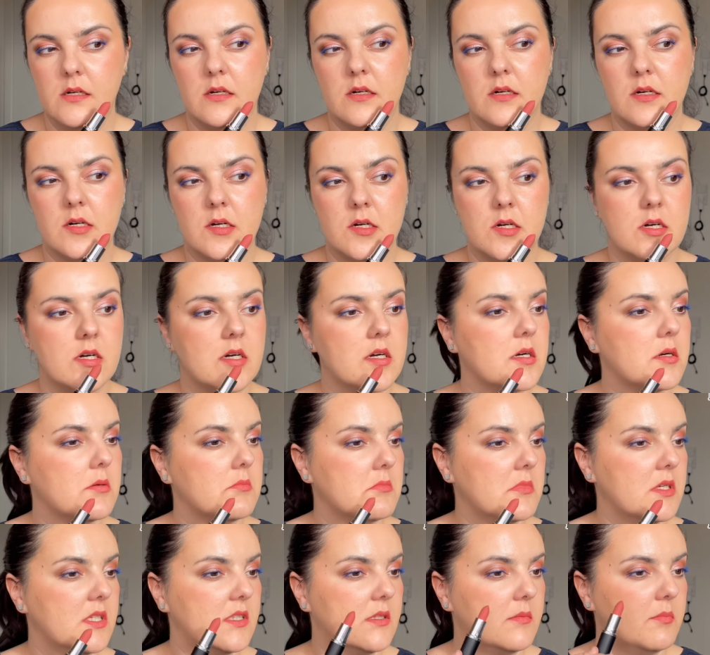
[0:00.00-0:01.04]

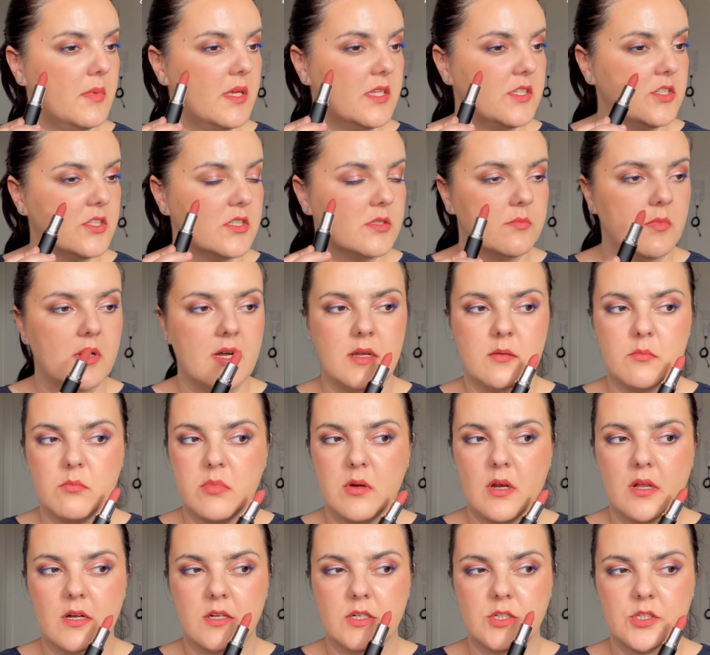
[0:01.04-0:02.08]
It matches my
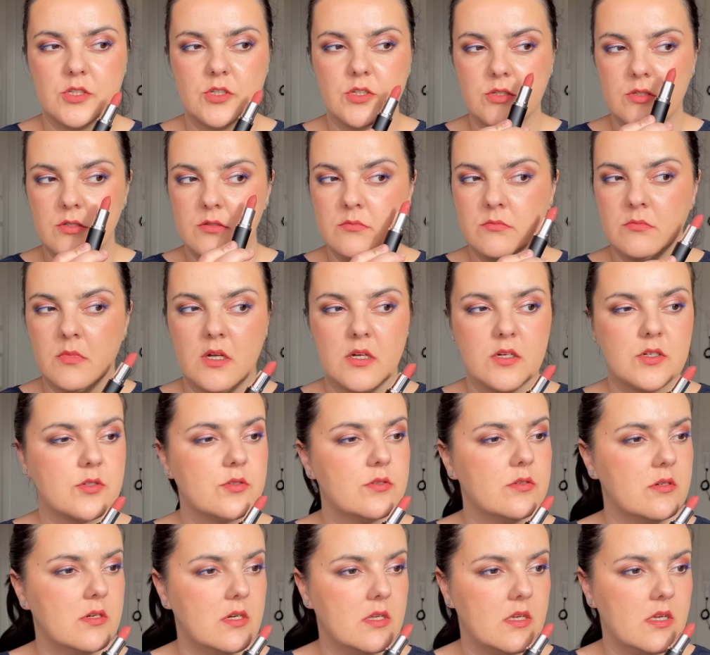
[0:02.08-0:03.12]
blush
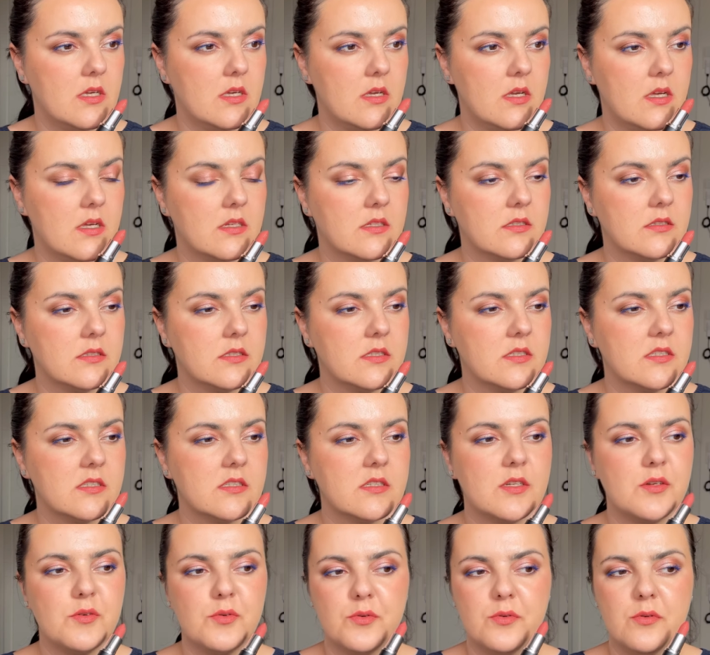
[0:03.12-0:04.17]
actually, and
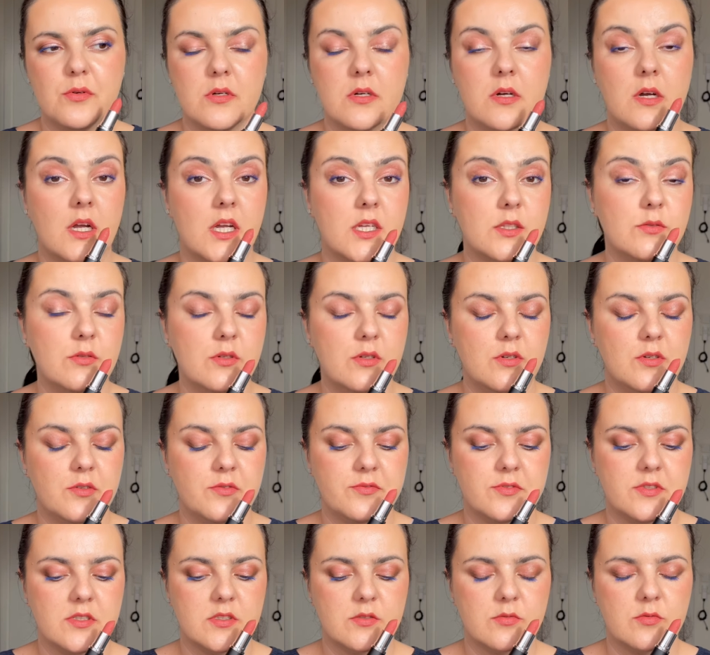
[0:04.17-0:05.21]
this look, I do
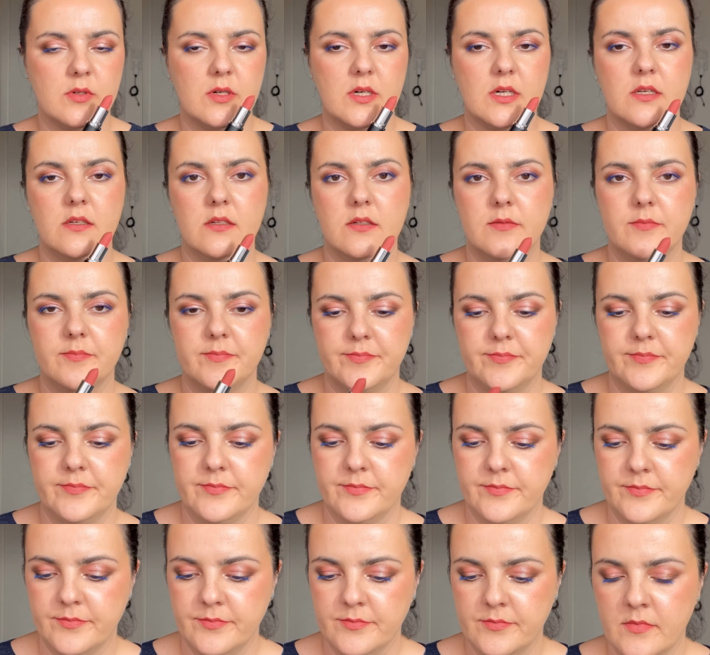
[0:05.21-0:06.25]
love this one.
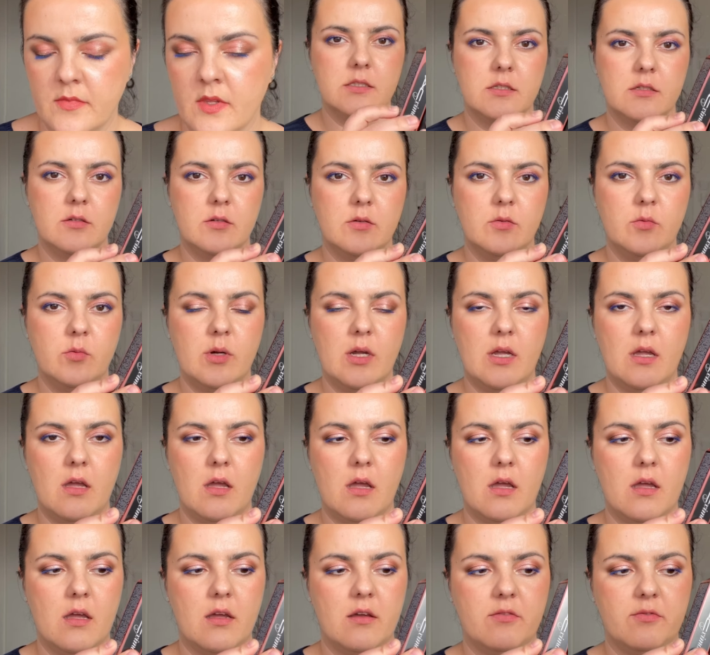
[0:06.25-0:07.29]
We
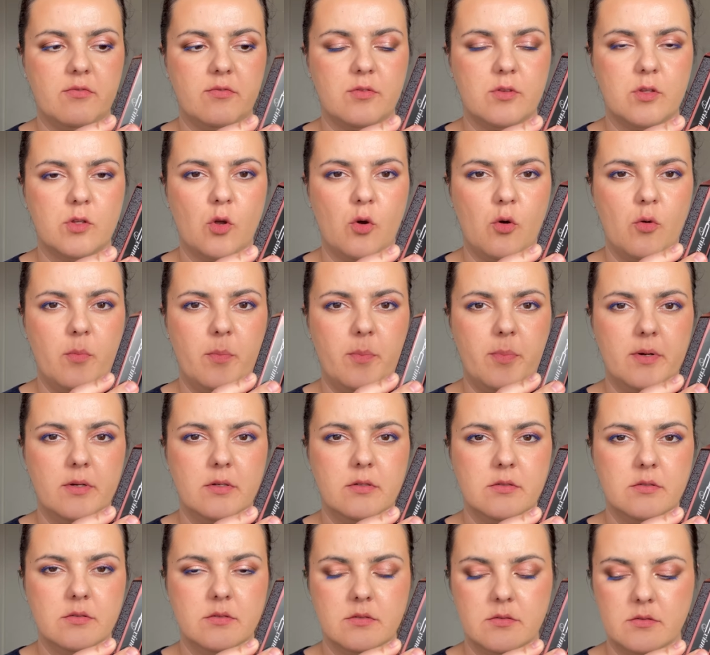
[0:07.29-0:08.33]
have Taupe,
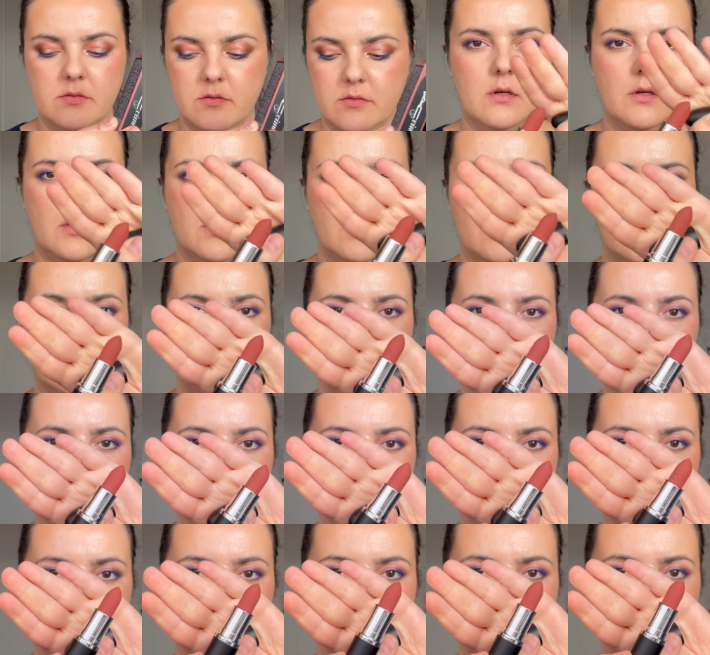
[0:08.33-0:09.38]
and this
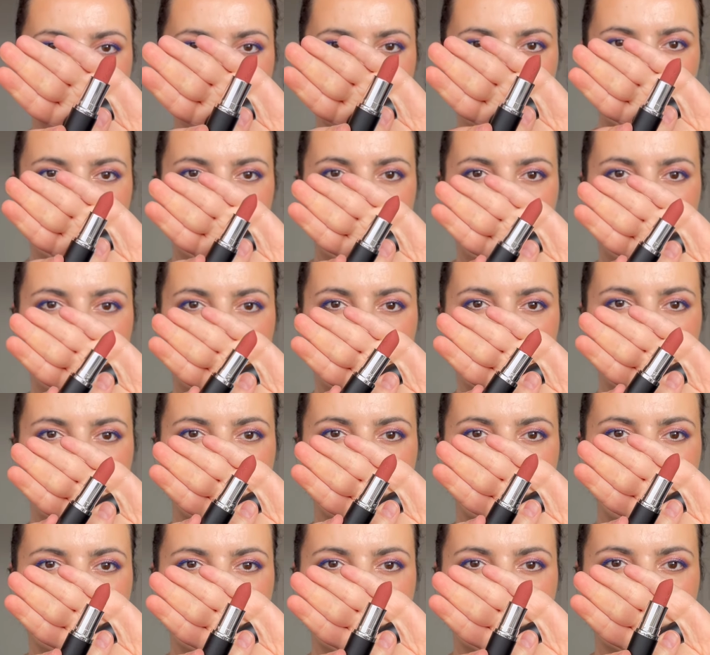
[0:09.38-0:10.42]
is how
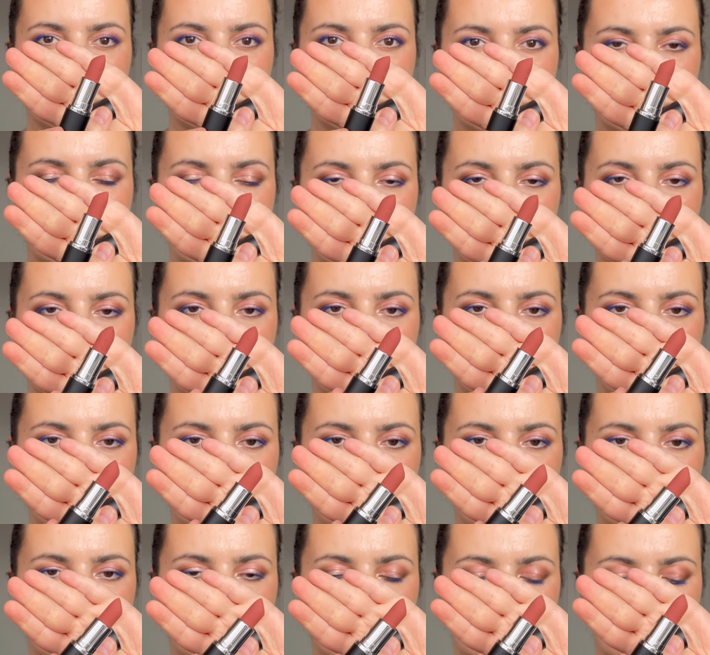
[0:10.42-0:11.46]
it looks in the
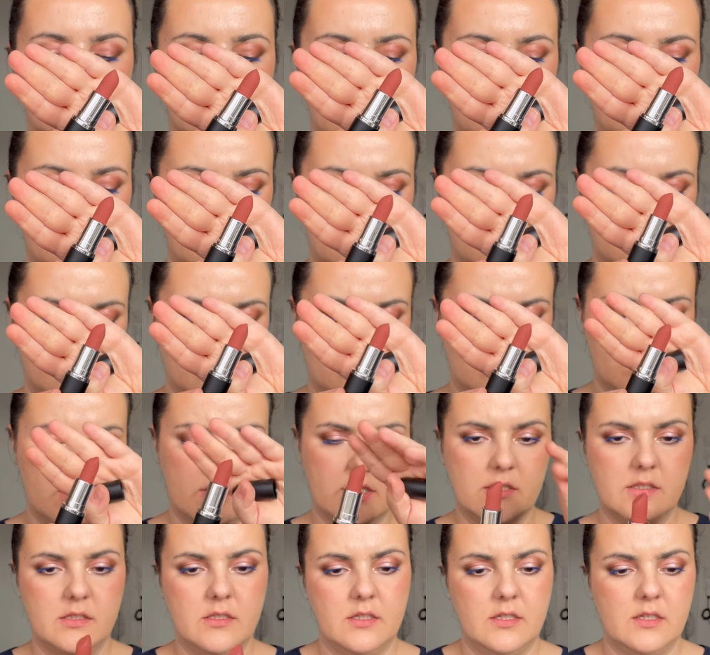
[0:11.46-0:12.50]
bullet. I mean, you
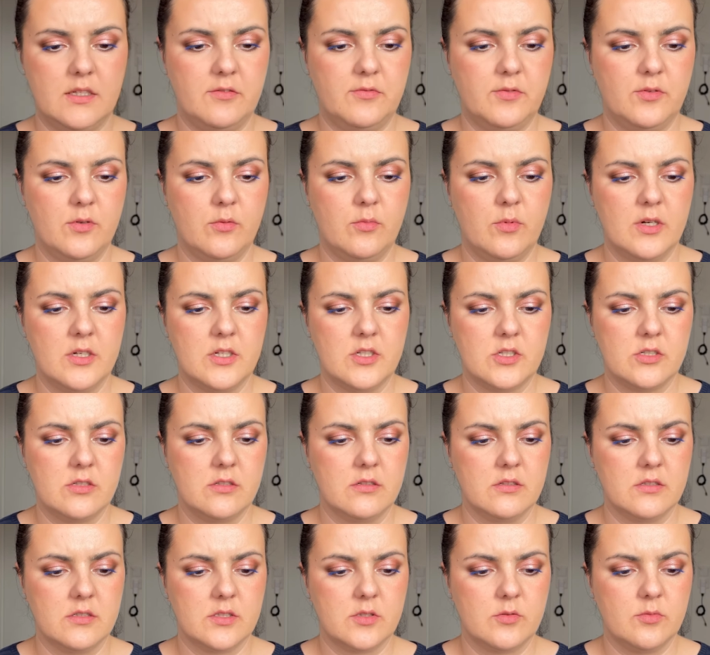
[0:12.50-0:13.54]
already, if you watch
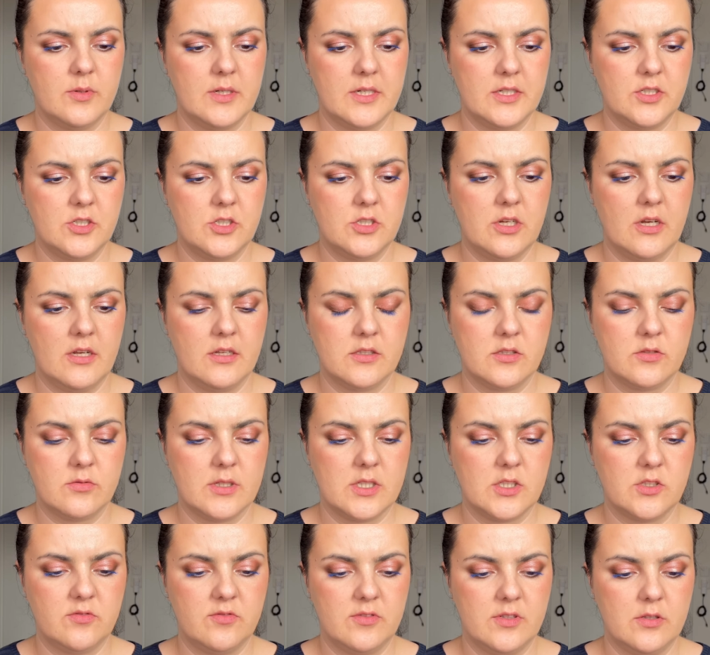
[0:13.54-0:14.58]
the swatch, hand
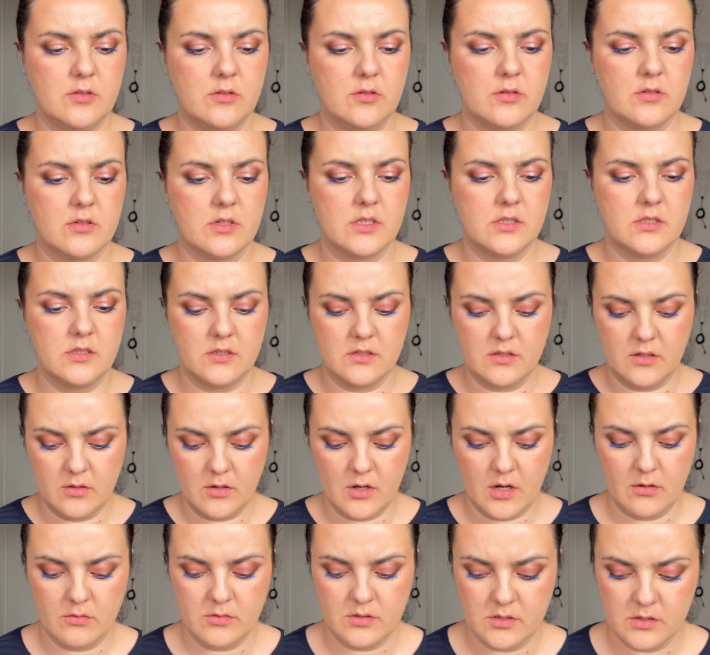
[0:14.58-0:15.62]
swatch video, you already know
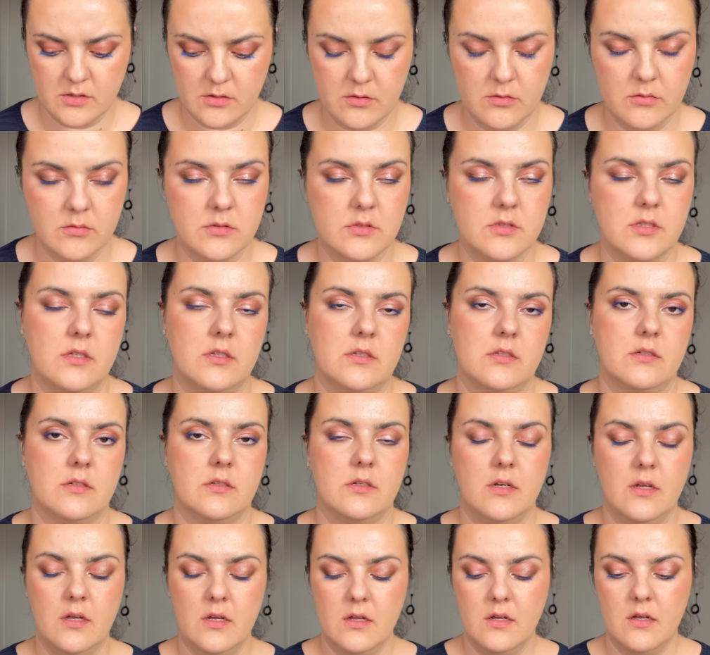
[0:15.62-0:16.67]
how this looks
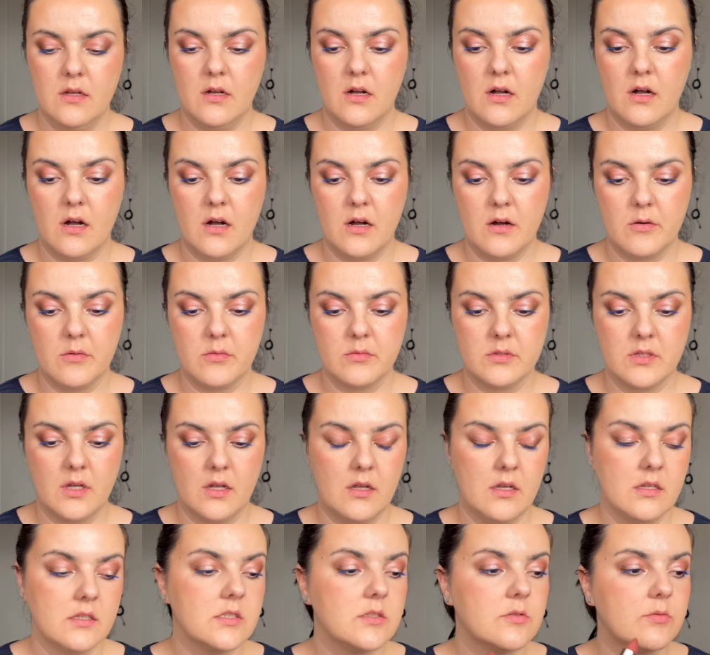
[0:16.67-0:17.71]
and how the
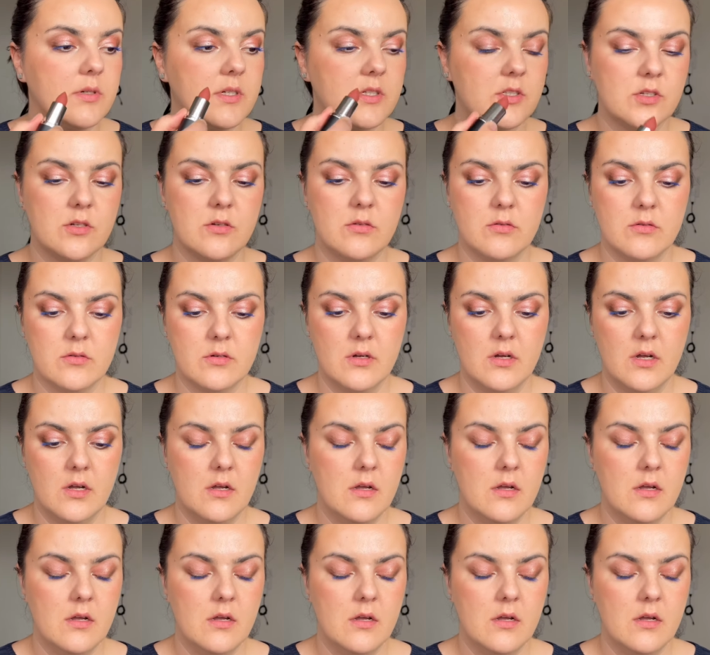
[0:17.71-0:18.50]
hand swatch look.